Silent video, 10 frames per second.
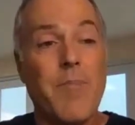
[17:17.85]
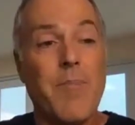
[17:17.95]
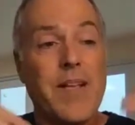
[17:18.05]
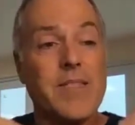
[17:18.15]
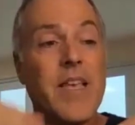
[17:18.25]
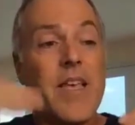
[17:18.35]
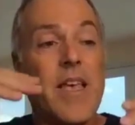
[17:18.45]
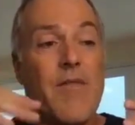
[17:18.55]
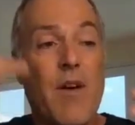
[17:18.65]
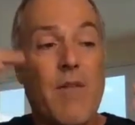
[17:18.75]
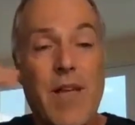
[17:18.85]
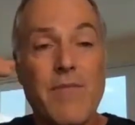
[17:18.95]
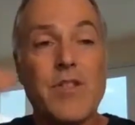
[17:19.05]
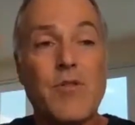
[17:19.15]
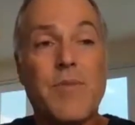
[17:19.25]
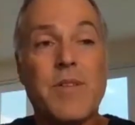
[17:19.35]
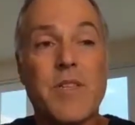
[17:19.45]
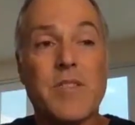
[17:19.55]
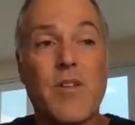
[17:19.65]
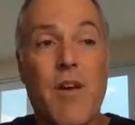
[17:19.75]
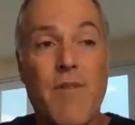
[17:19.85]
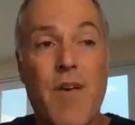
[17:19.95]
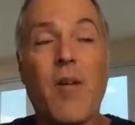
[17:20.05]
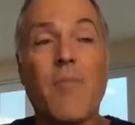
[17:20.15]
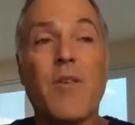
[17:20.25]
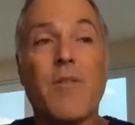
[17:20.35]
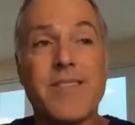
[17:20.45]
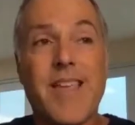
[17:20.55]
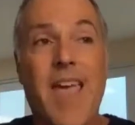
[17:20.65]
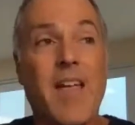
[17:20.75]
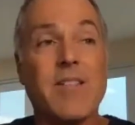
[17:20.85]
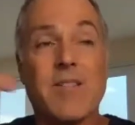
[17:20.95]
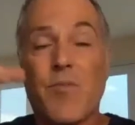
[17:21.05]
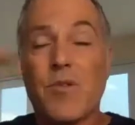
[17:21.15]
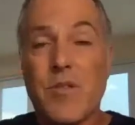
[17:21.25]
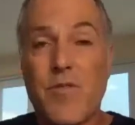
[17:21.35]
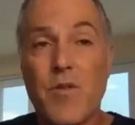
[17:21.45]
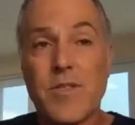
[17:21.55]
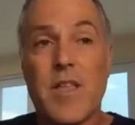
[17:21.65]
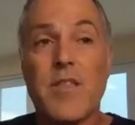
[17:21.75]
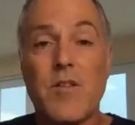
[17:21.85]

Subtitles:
Because if you have leverage in your business, you have help, you can scale as opposed to focus on the